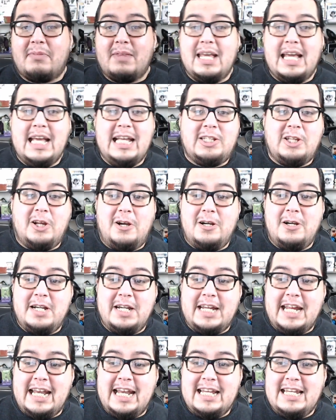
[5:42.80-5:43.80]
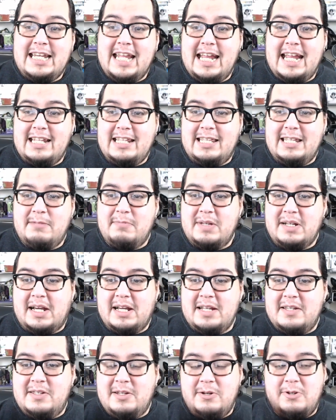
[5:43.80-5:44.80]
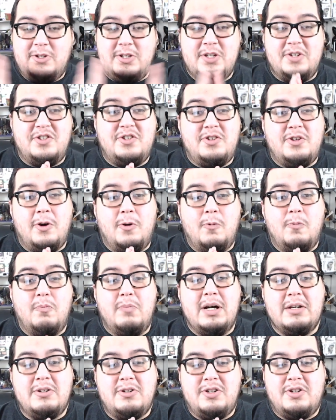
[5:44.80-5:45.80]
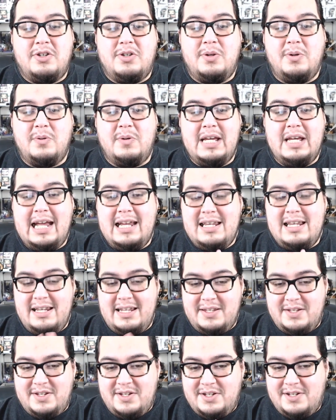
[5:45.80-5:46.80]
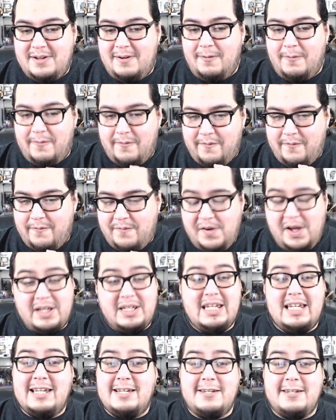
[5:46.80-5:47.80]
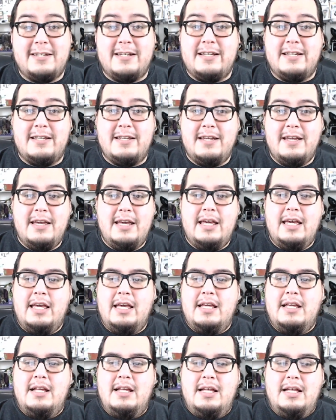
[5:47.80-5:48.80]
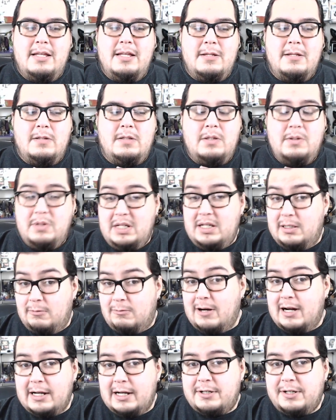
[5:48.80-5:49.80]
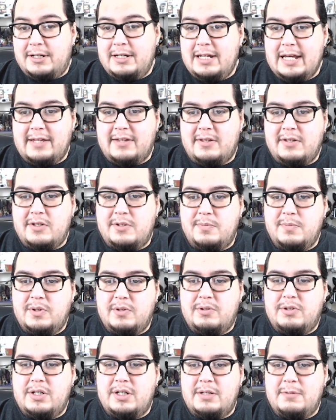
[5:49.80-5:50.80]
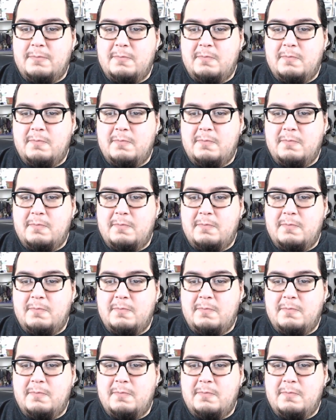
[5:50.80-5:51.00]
It's hard to get into anything because there's just so much to it. And it is so fucking good. You need to watch Death to Smoochie.